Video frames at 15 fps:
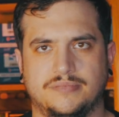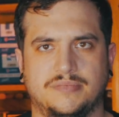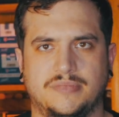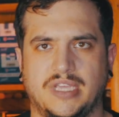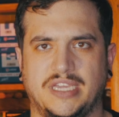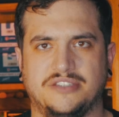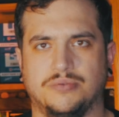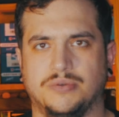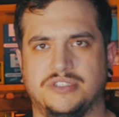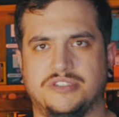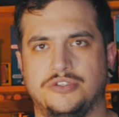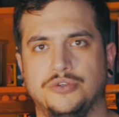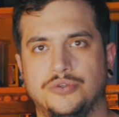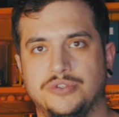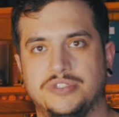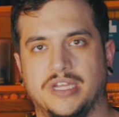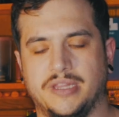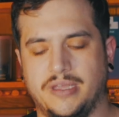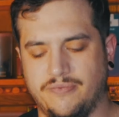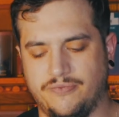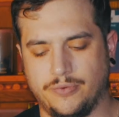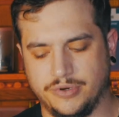That's what's used on
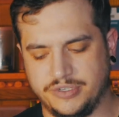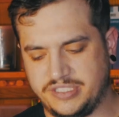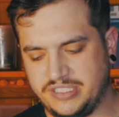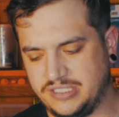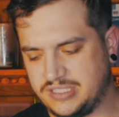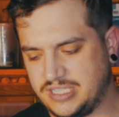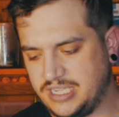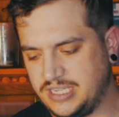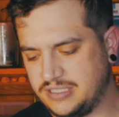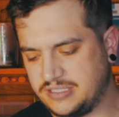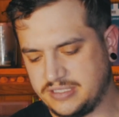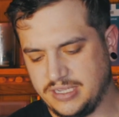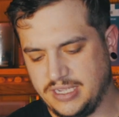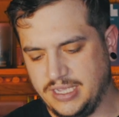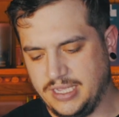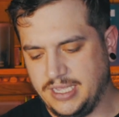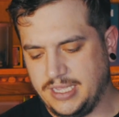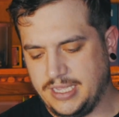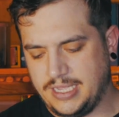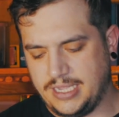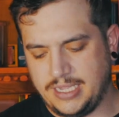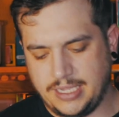the M4s these days.
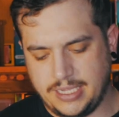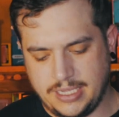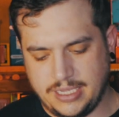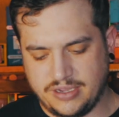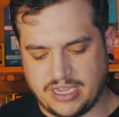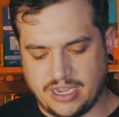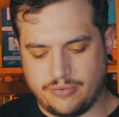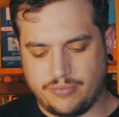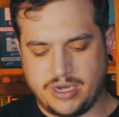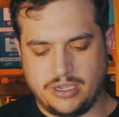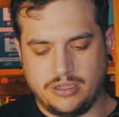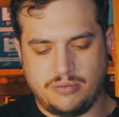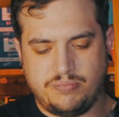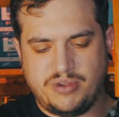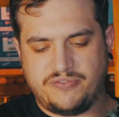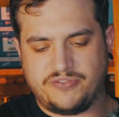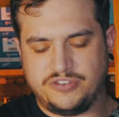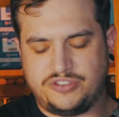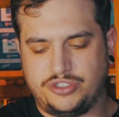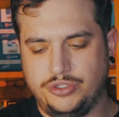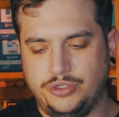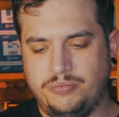And got a regular buffer
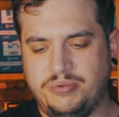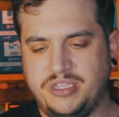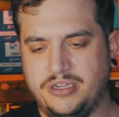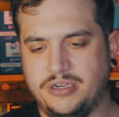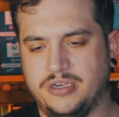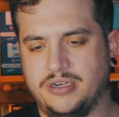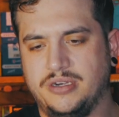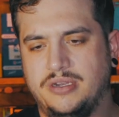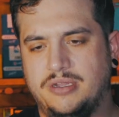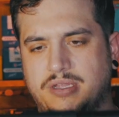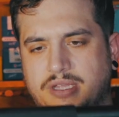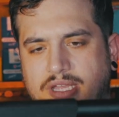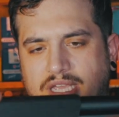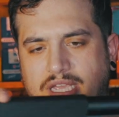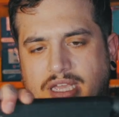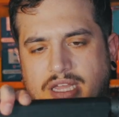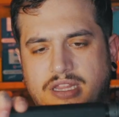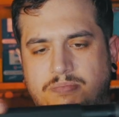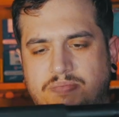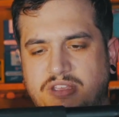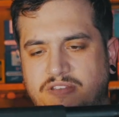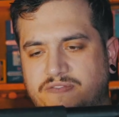tube here, and
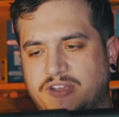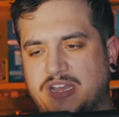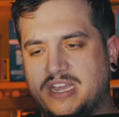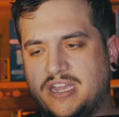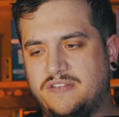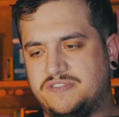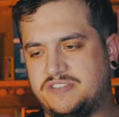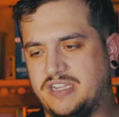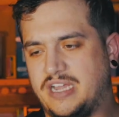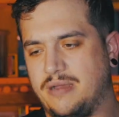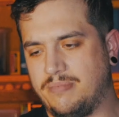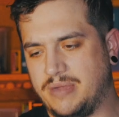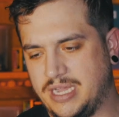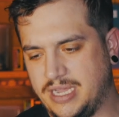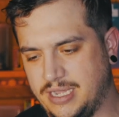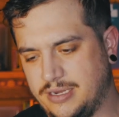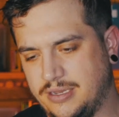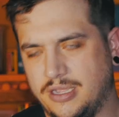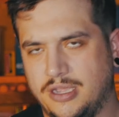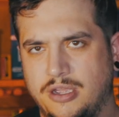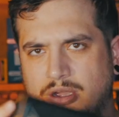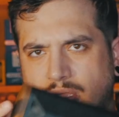the B5 SOP mod
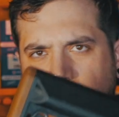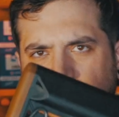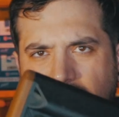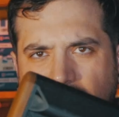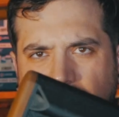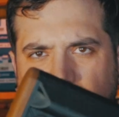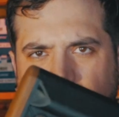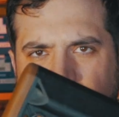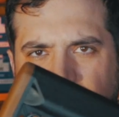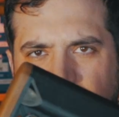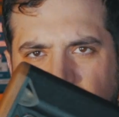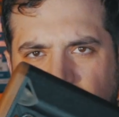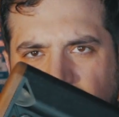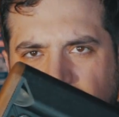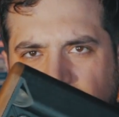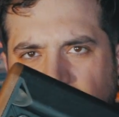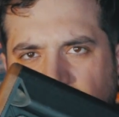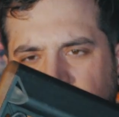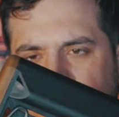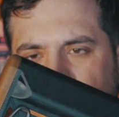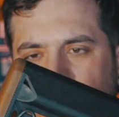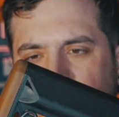with a little bit
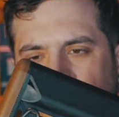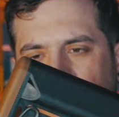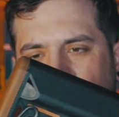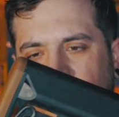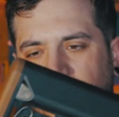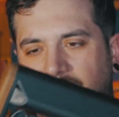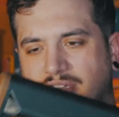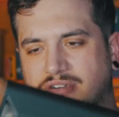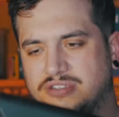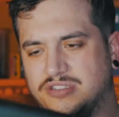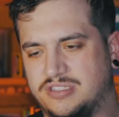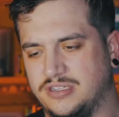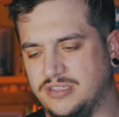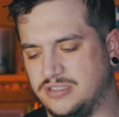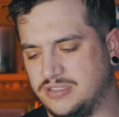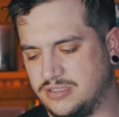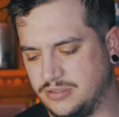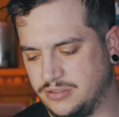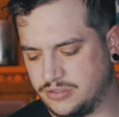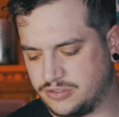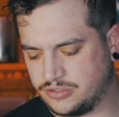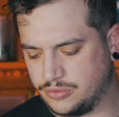of two-tone in there just because it
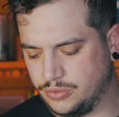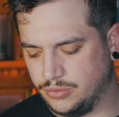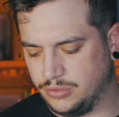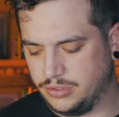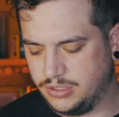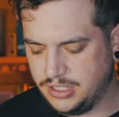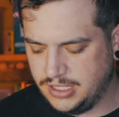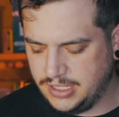looks cool.